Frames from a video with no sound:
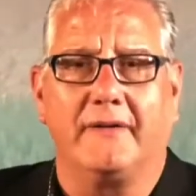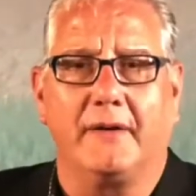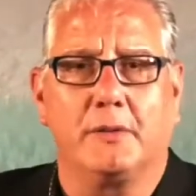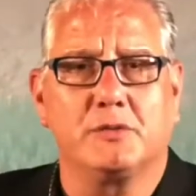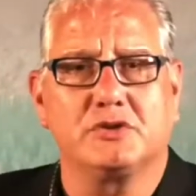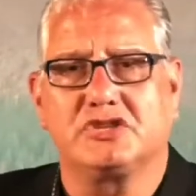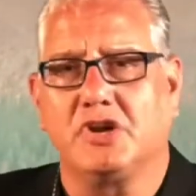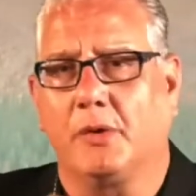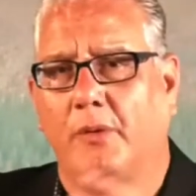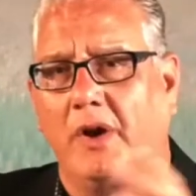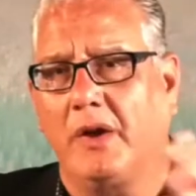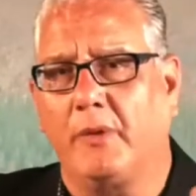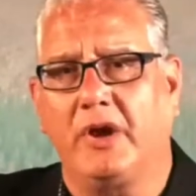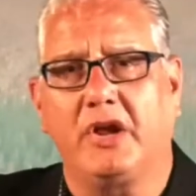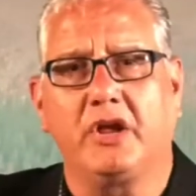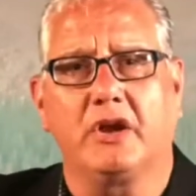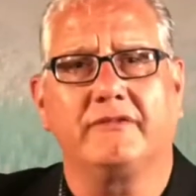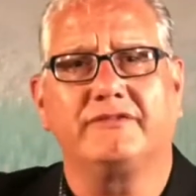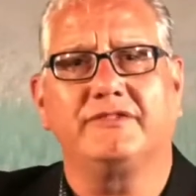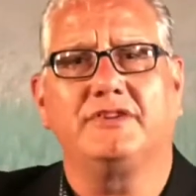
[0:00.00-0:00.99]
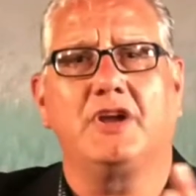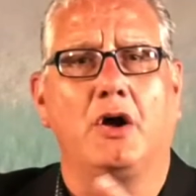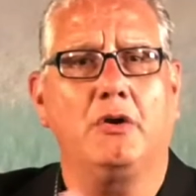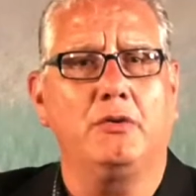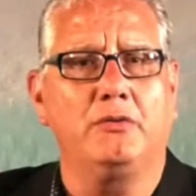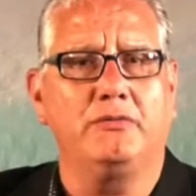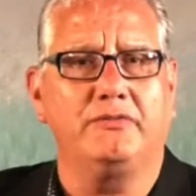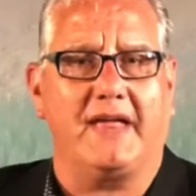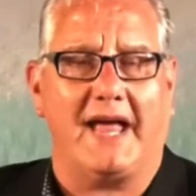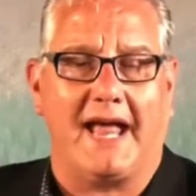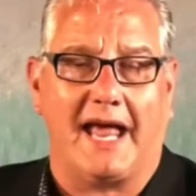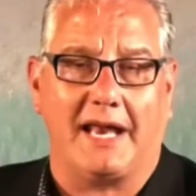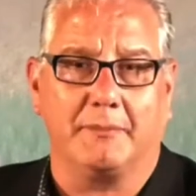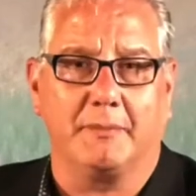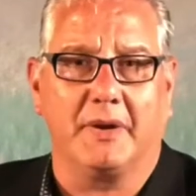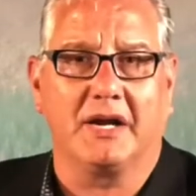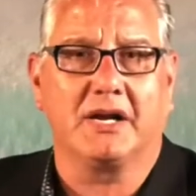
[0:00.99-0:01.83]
There was no way we could have known that.